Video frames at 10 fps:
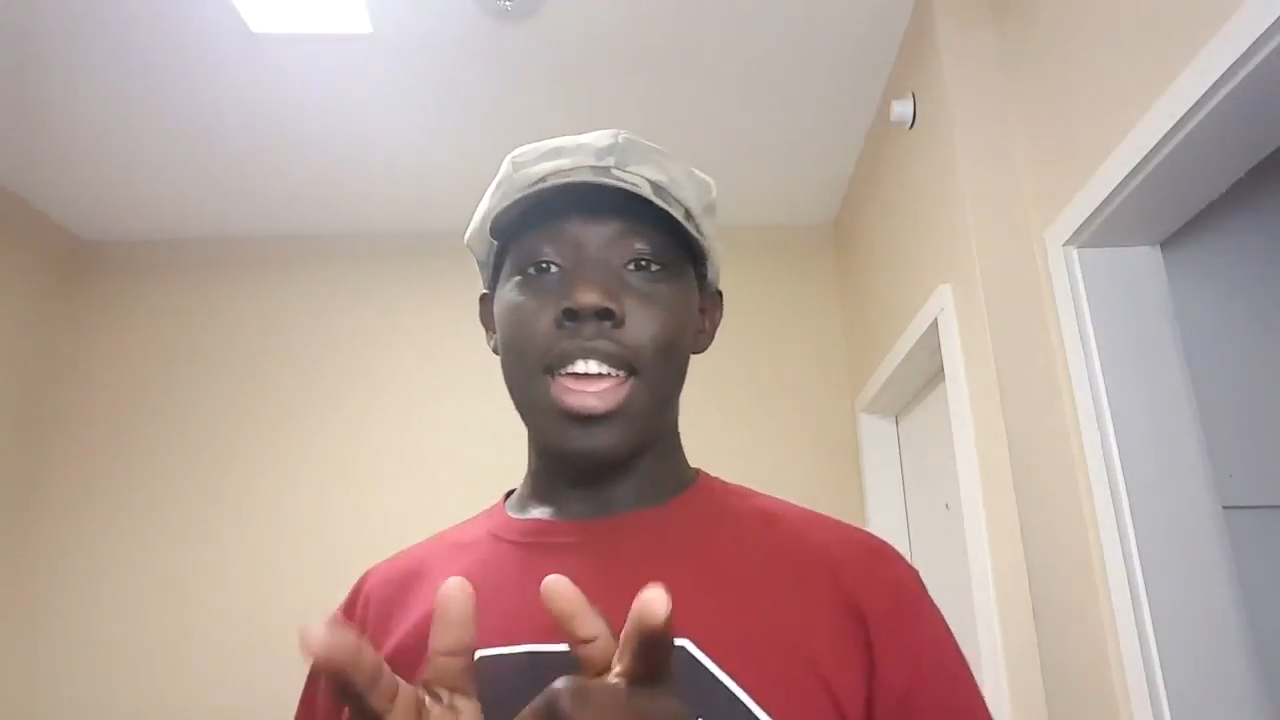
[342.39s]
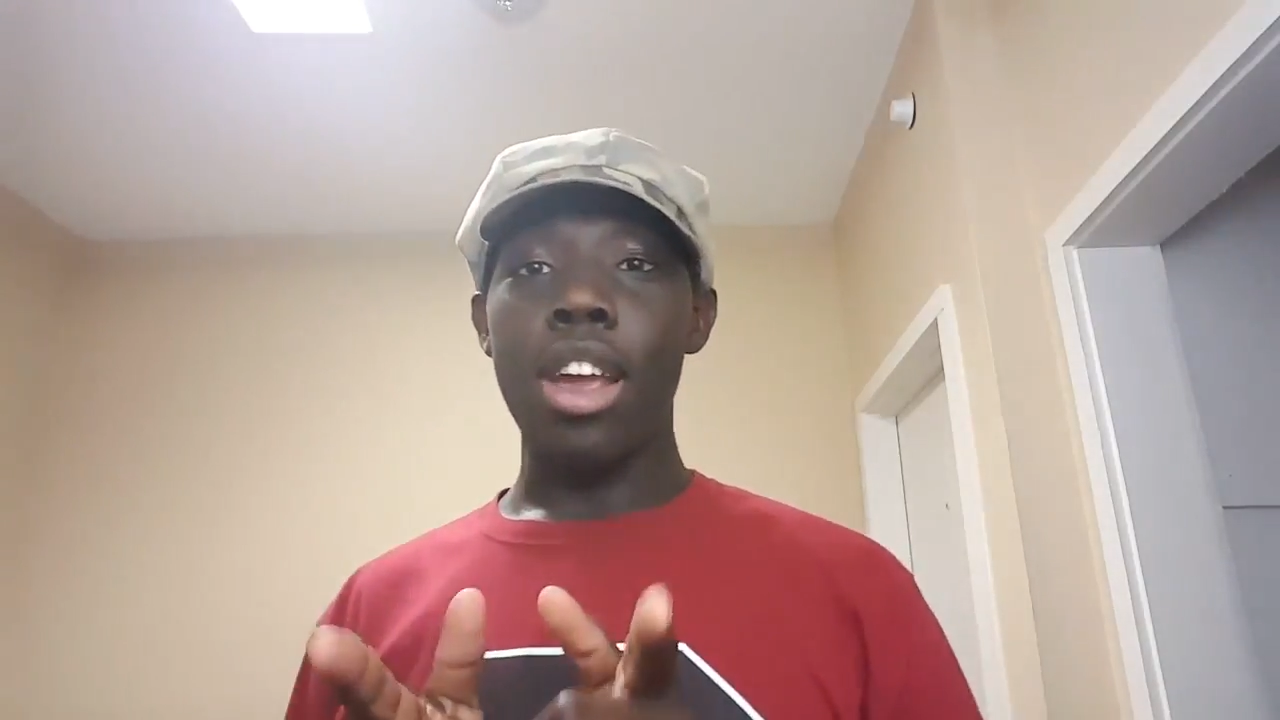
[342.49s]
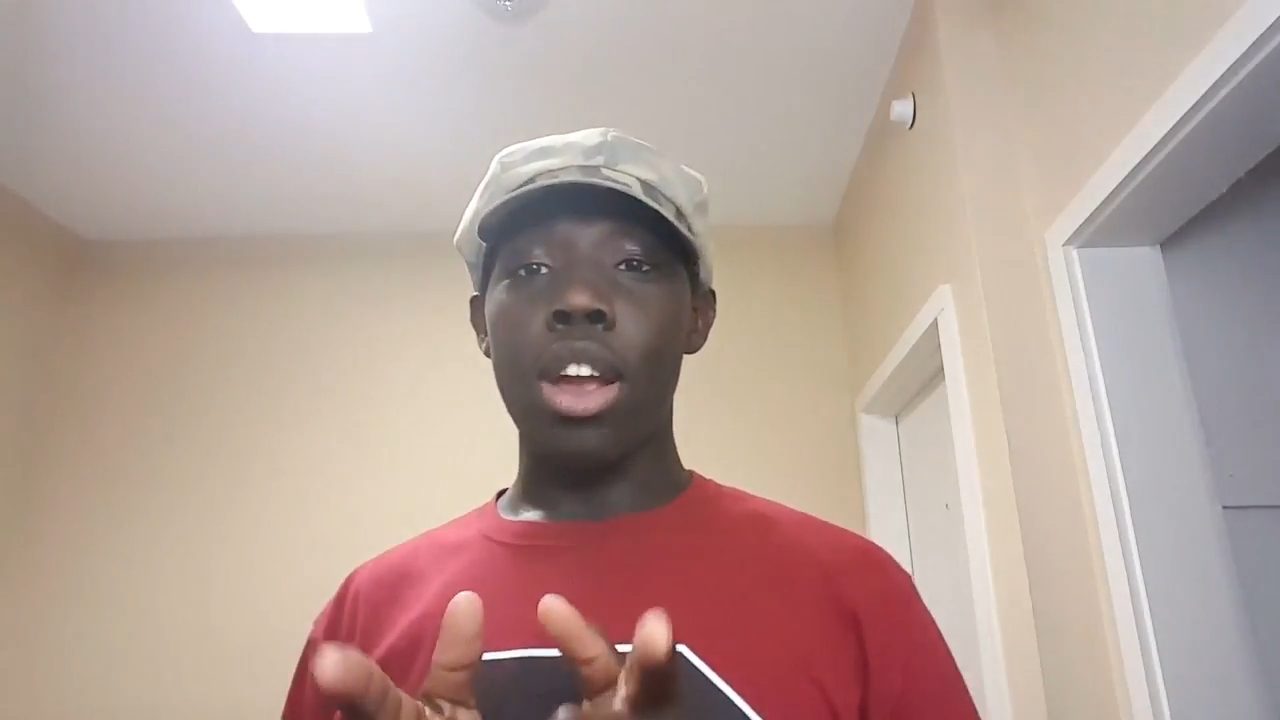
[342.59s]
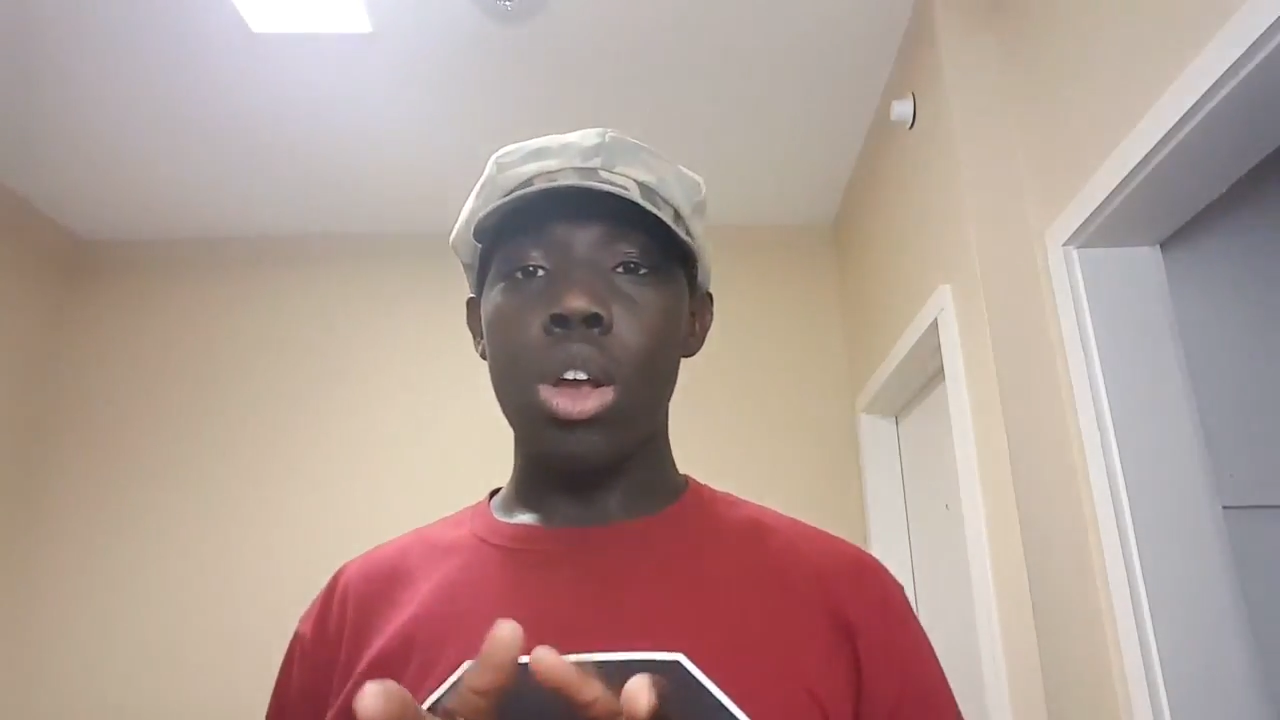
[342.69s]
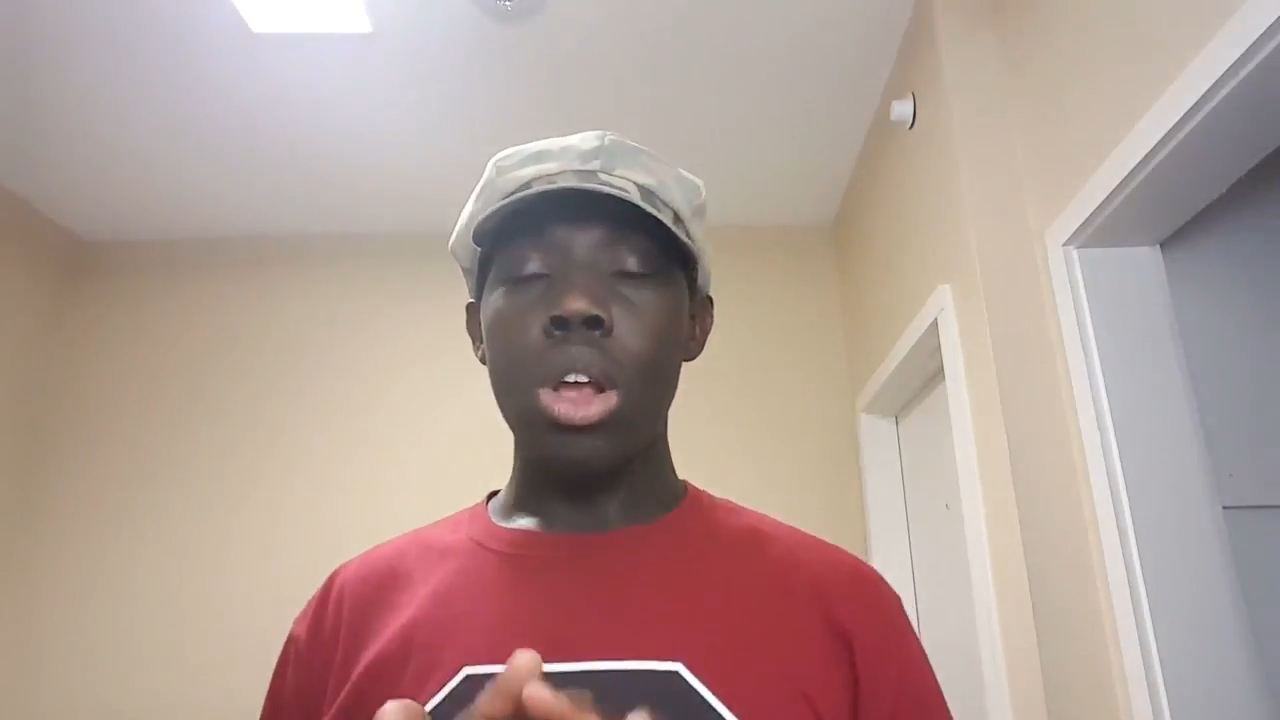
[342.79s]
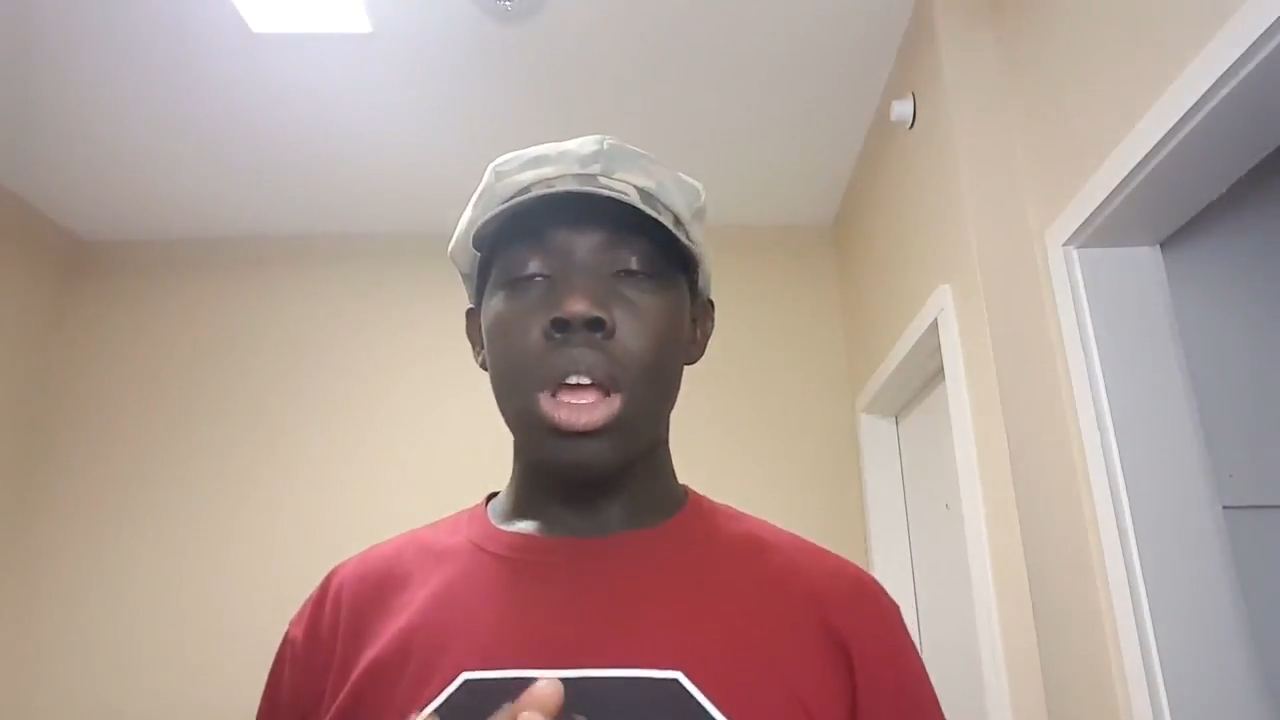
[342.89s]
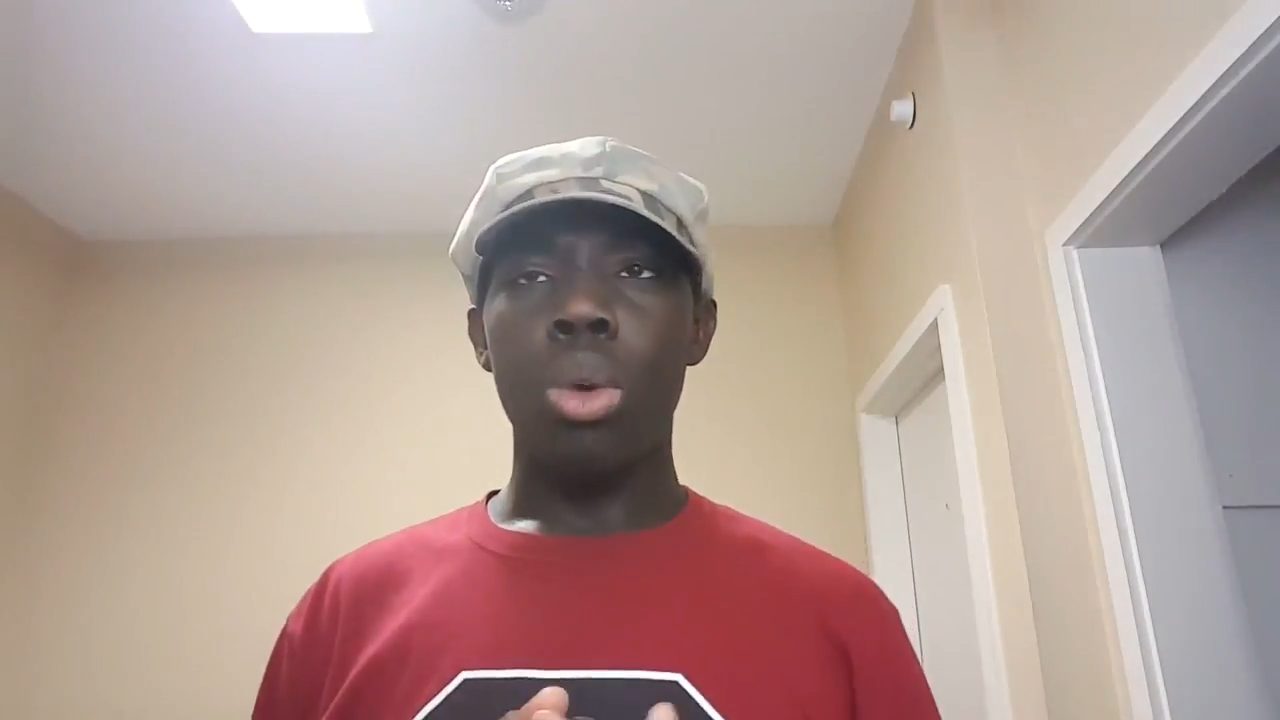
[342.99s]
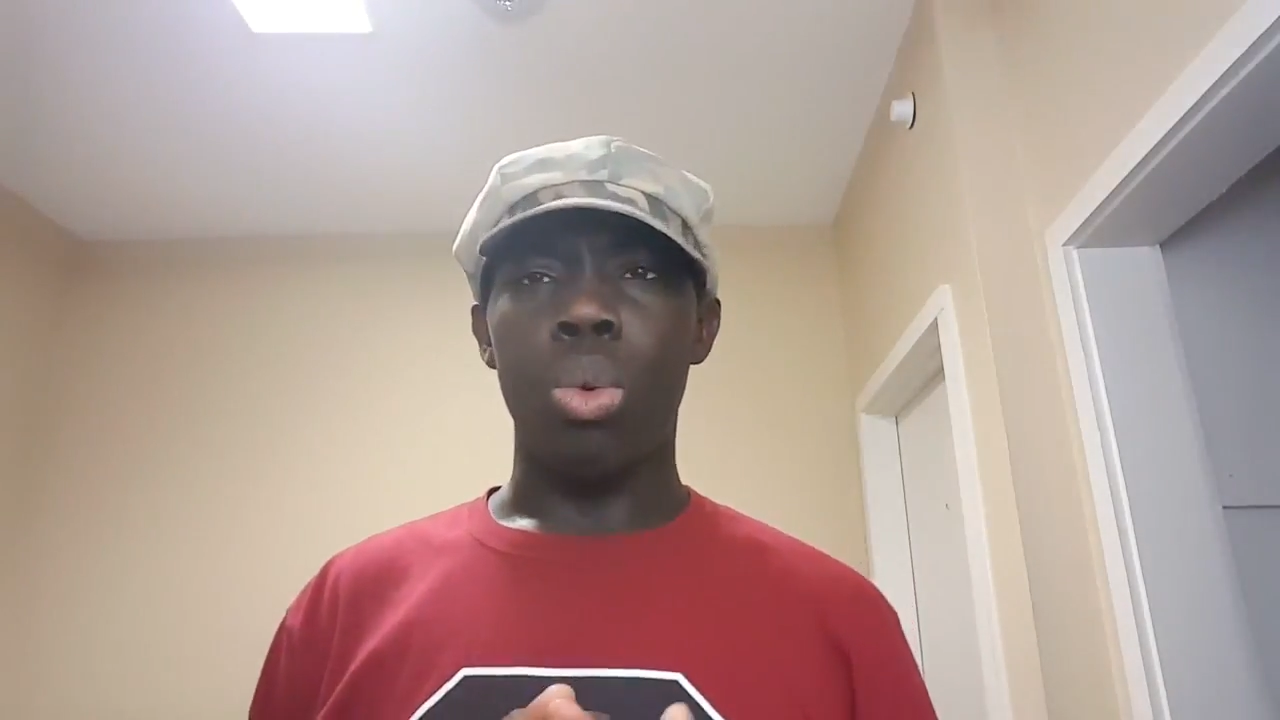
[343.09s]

here.